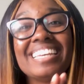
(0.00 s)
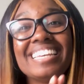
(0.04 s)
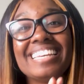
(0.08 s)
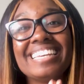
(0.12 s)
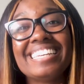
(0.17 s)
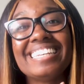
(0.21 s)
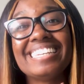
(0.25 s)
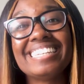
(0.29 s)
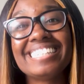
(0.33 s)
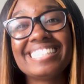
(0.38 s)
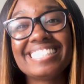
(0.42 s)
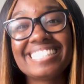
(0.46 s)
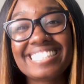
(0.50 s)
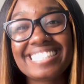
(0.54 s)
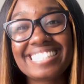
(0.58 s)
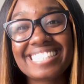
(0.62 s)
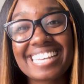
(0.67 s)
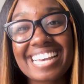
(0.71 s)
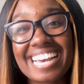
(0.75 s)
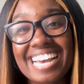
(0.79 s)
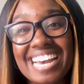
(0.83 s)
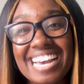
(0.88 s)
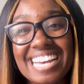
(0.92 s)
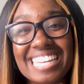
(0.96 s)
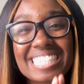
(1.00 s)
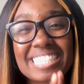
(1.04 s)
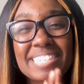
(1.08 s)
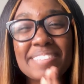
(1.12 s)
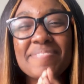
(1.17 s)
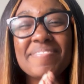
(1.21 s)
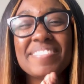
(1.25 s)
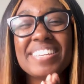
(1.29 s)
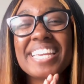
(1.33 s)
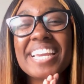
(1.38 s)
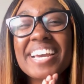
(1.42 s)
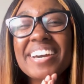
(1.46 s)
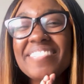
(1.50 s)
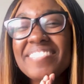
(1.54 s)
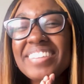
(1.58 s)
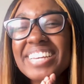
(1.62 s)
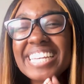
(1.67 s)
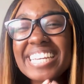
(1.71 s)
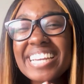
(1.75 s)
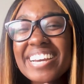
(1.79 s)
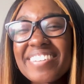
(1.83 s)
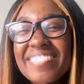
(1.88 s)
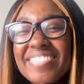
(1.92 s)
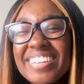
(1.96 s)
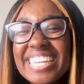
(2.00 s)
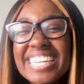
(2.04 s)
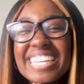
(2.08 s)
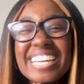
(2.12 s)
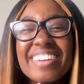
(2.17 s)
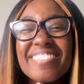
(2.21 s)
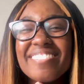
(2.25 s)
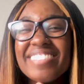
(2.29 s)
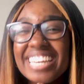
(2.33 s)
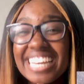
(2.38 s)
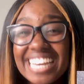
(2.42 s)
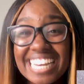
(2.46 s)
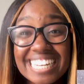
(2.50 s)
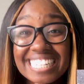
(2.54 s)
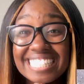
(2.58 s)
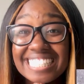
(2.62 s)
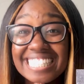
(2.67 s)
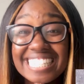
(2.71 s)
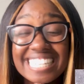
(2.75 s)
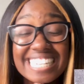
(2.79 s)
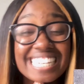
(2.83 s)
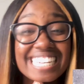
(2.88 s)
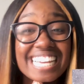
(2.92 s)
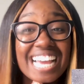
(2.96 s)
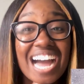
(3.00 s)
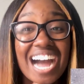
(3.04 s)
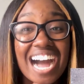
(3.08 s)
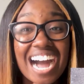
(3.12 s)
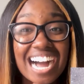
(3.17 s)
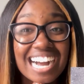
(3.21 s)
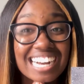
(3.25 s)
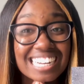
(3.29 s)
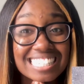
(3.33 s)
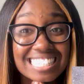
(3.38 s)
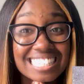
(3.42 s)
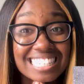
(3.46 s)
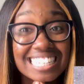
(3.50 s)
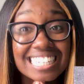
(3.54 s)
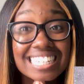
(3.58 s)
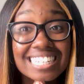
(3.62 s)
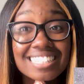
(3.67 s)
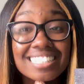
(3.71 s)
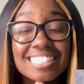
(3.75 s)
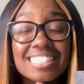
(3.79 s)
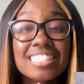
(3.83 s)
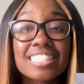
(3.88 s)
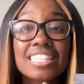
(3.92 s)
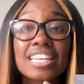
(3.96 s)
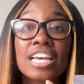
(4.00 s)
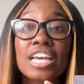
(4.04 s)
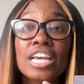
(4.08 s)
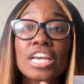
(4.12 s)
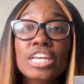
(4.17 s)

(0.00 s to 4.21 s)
Is some yummy antioxidants.